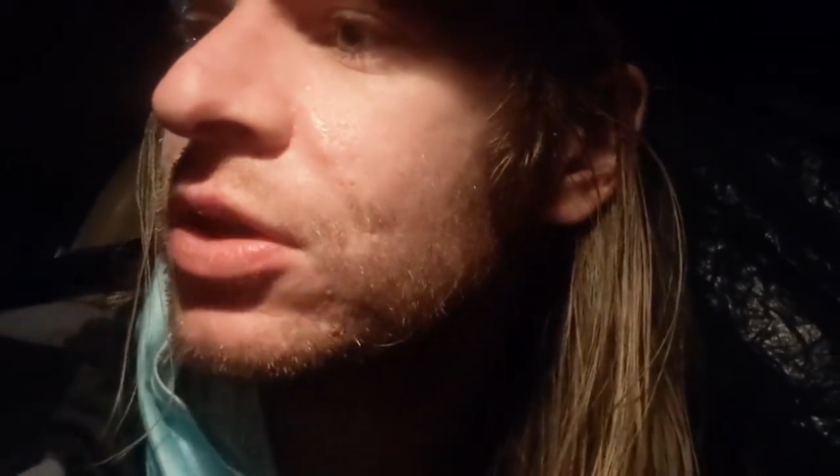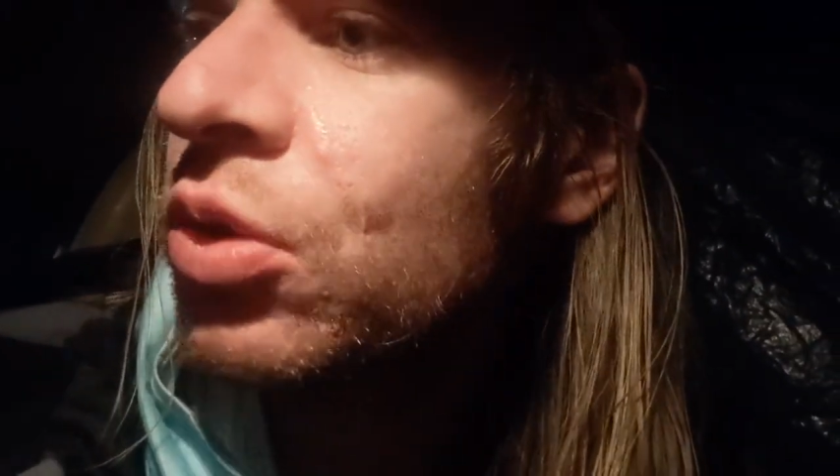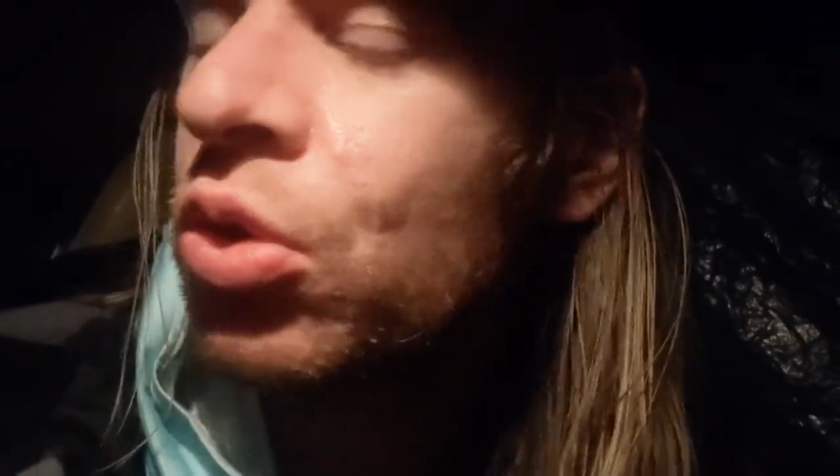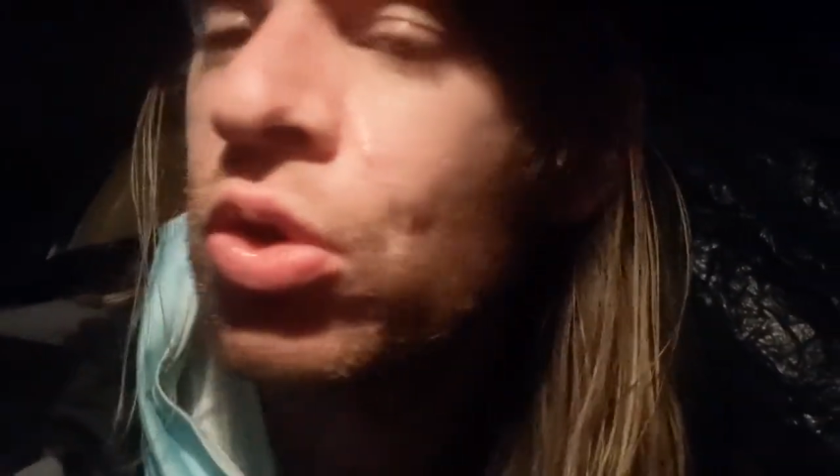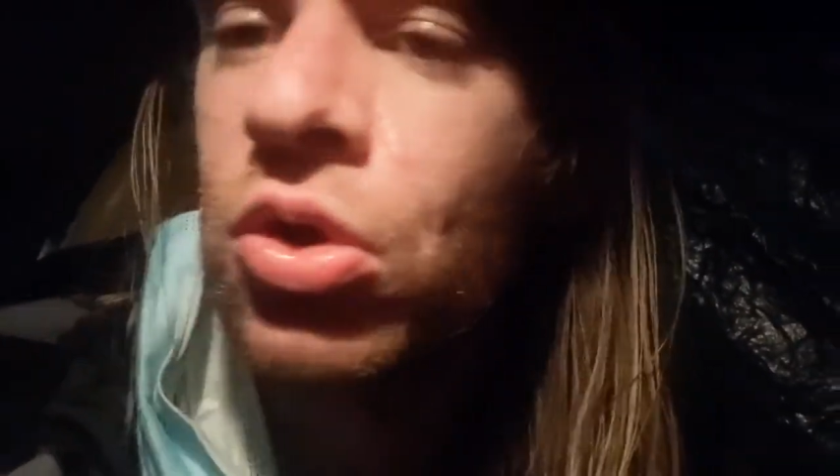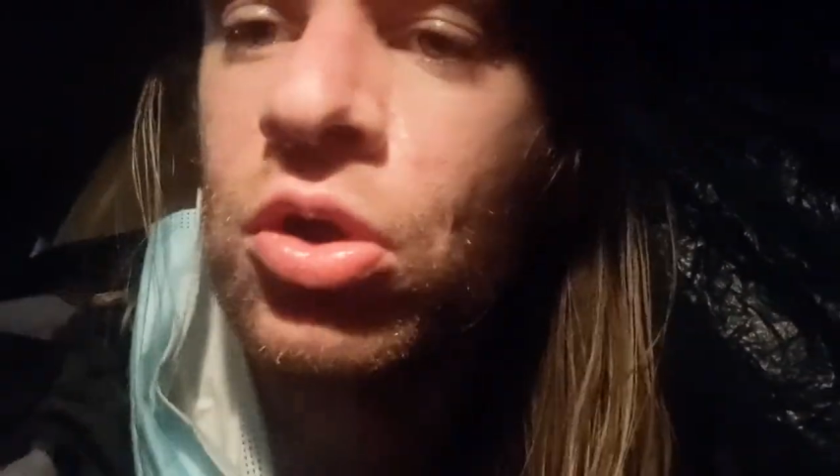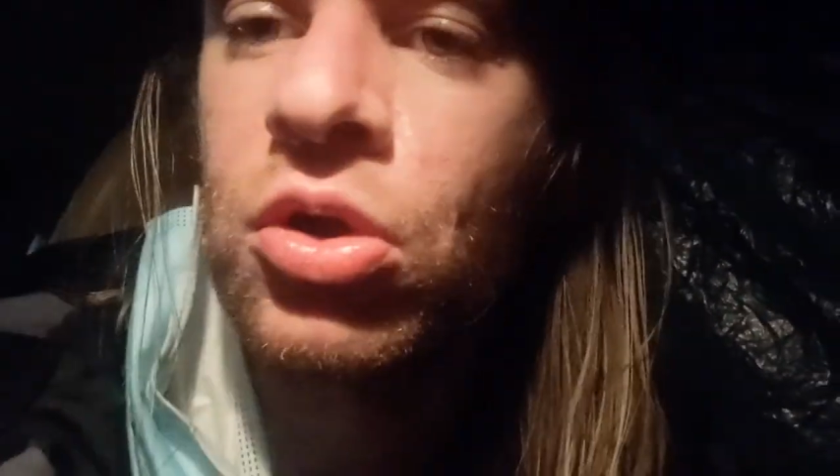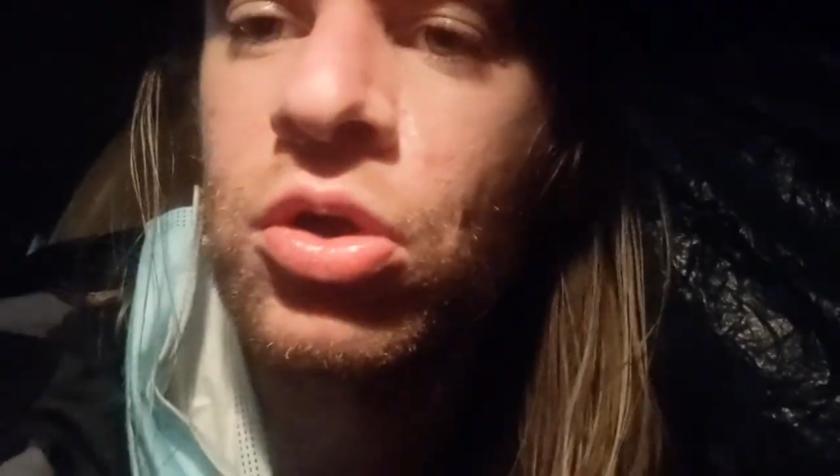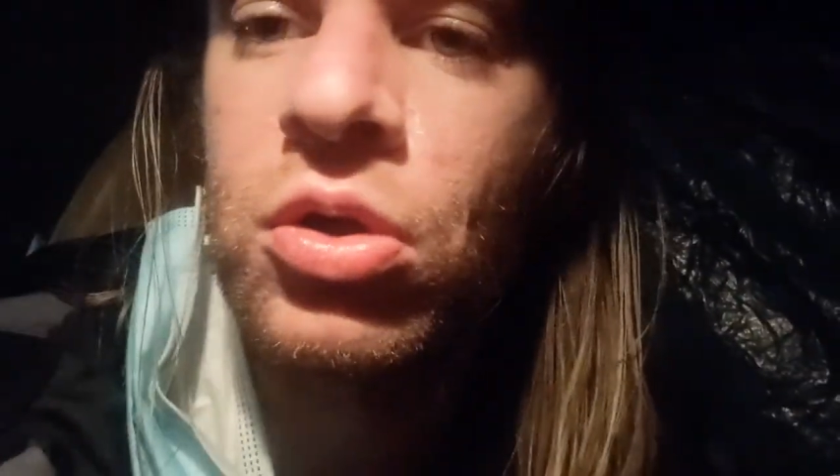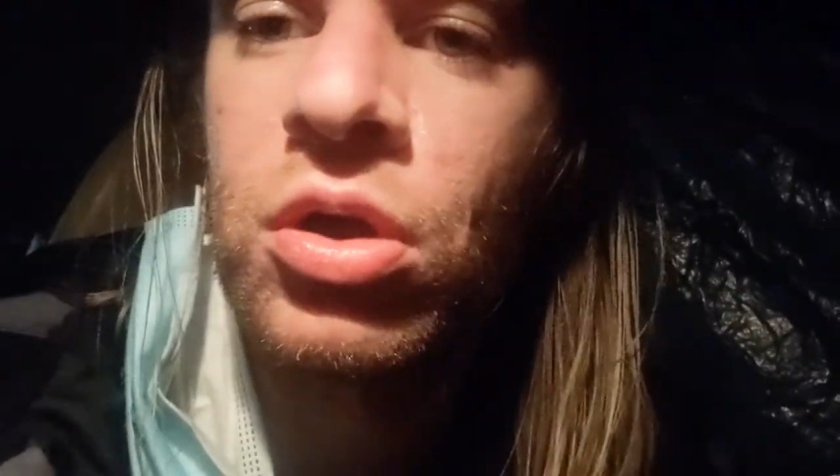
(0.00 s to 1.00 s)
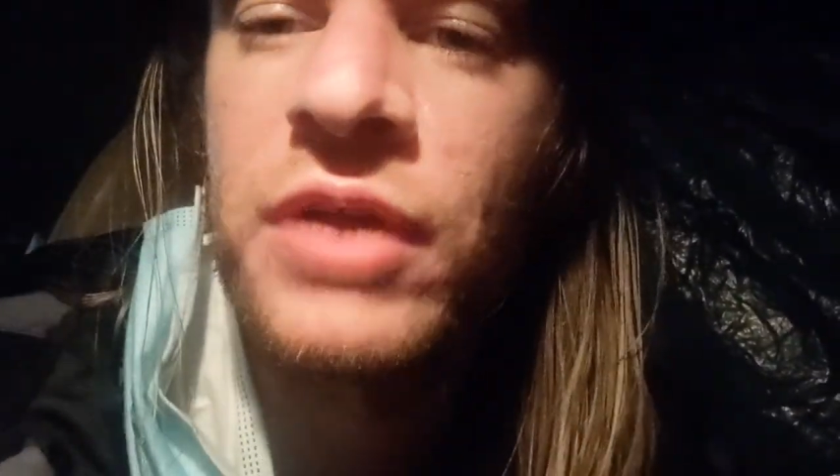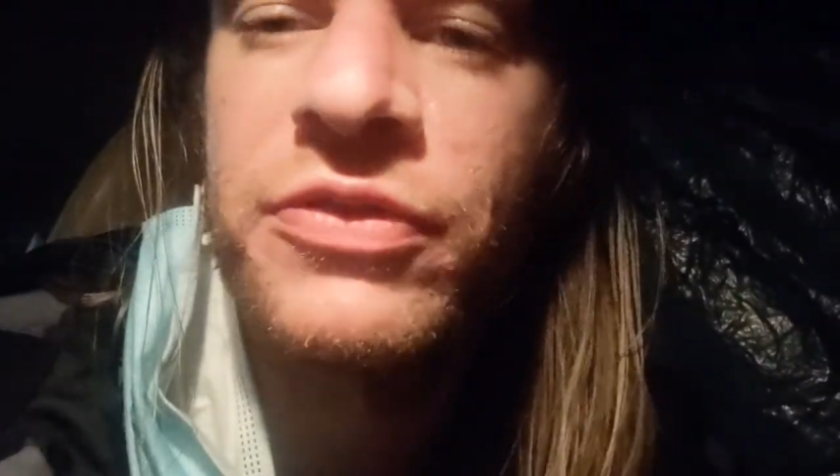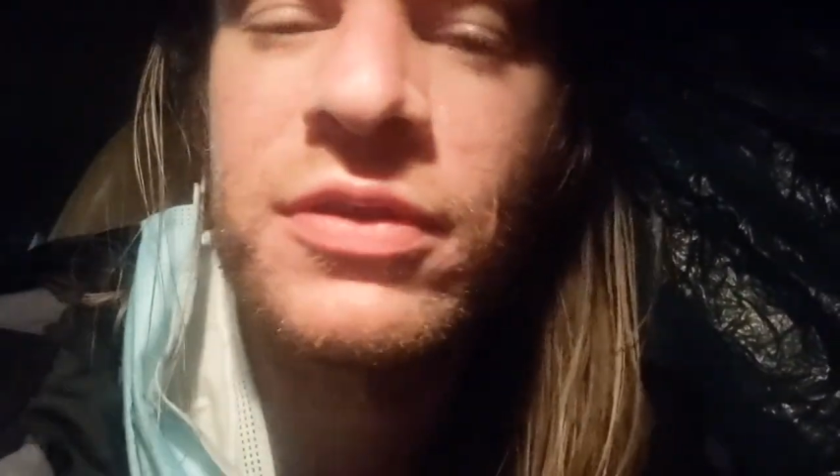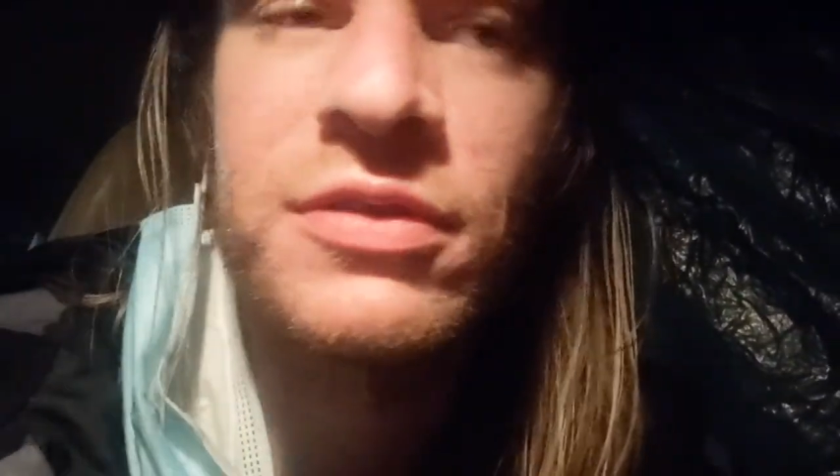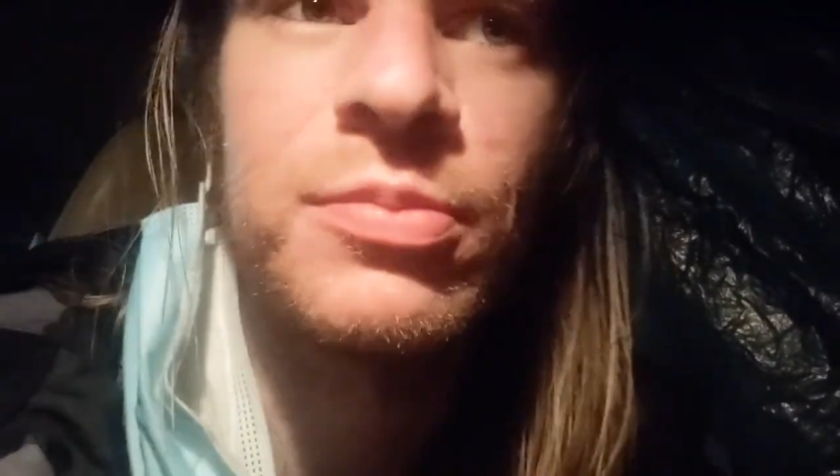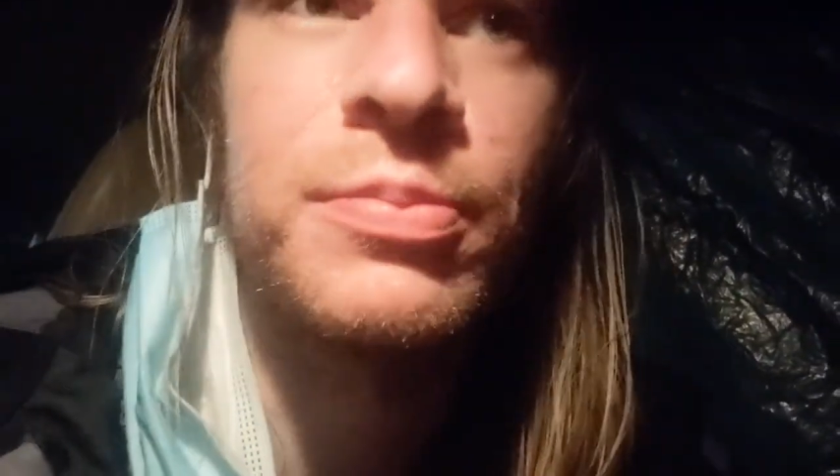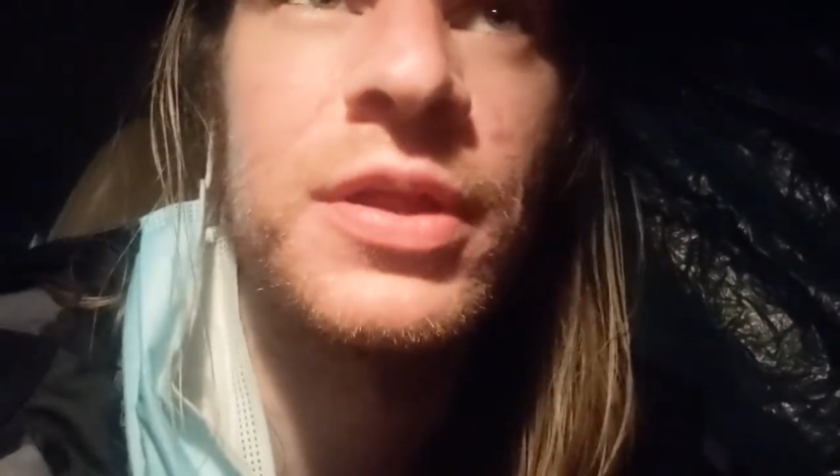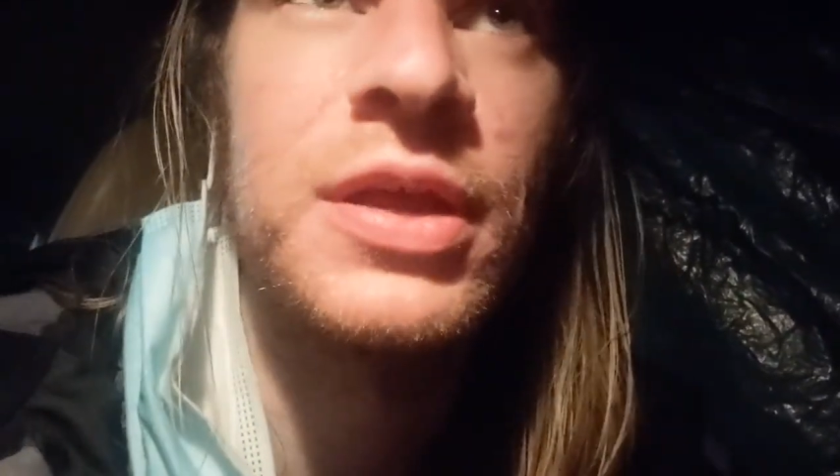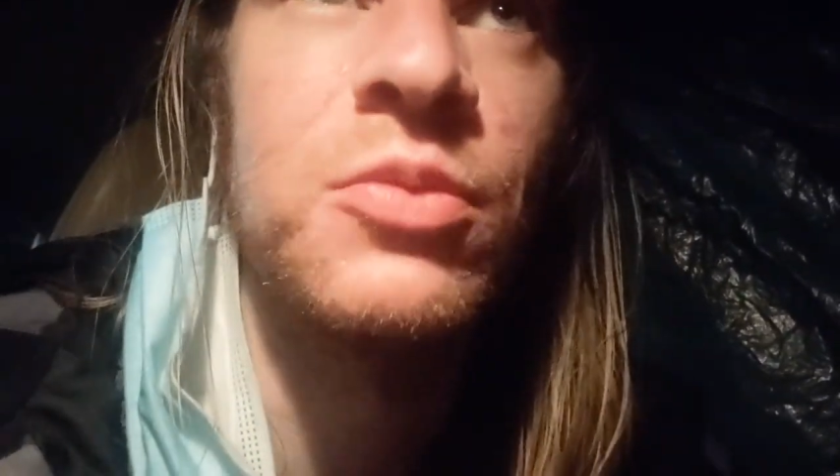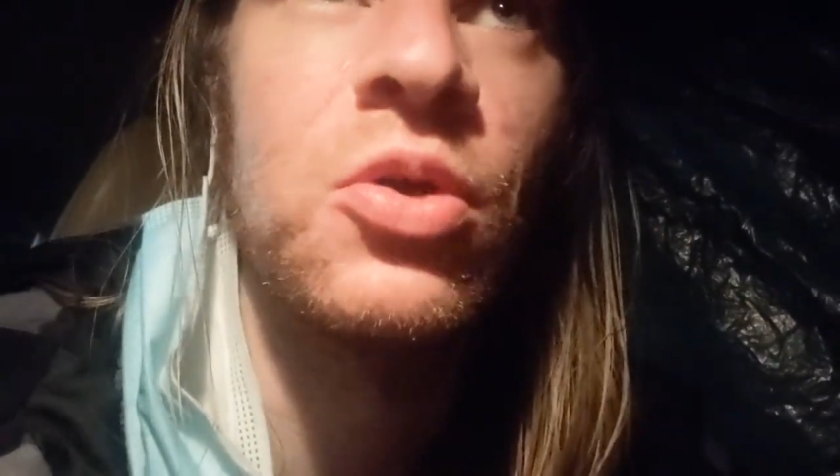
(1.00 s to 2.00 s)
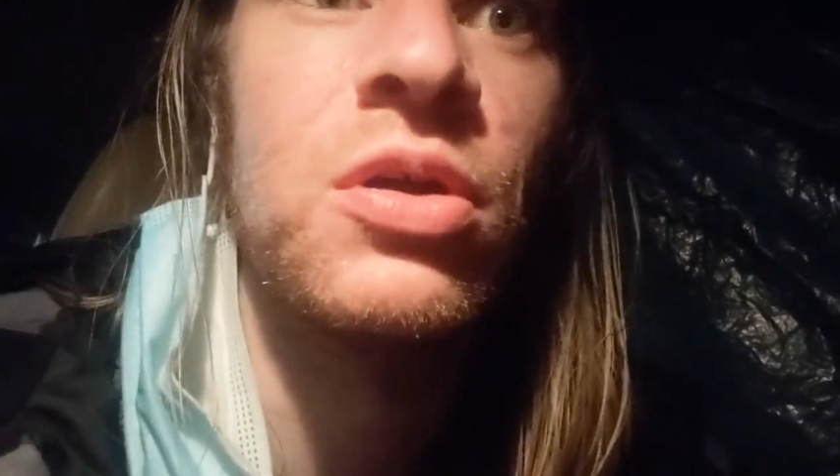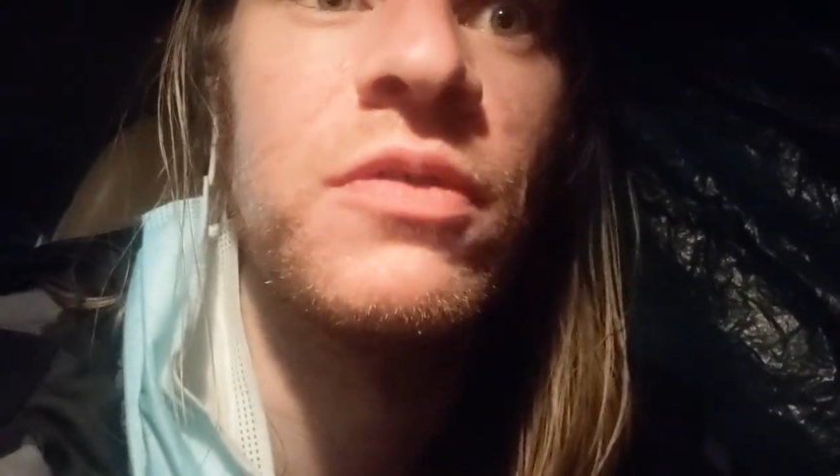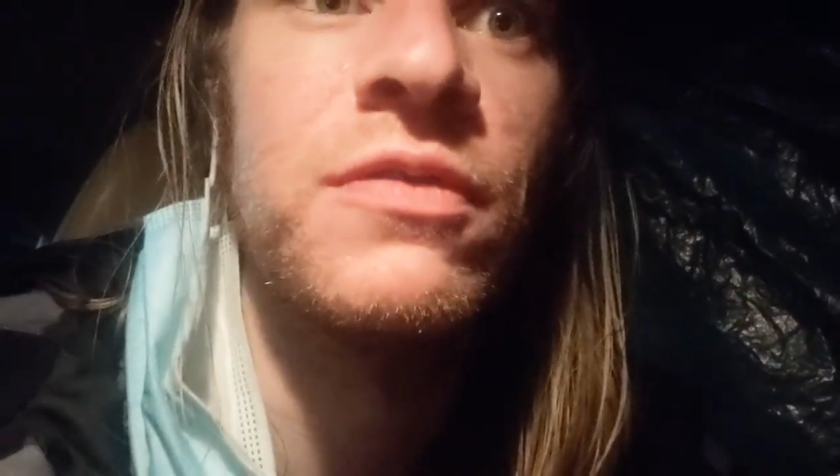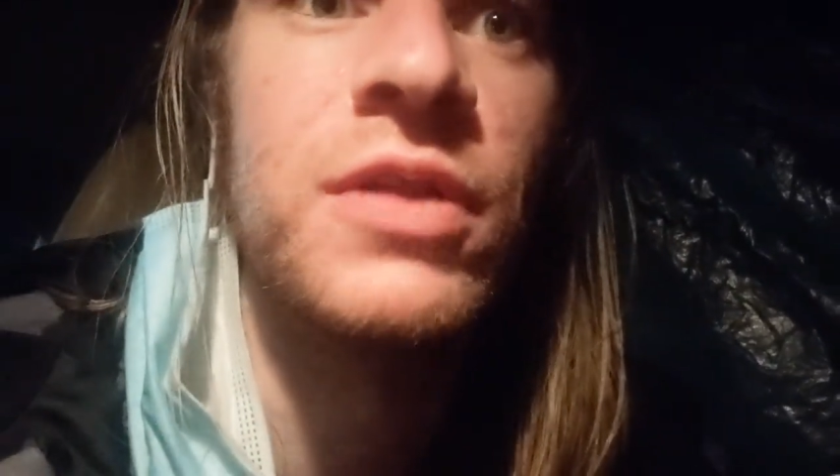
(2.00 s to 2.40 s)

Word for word: or have to explain more of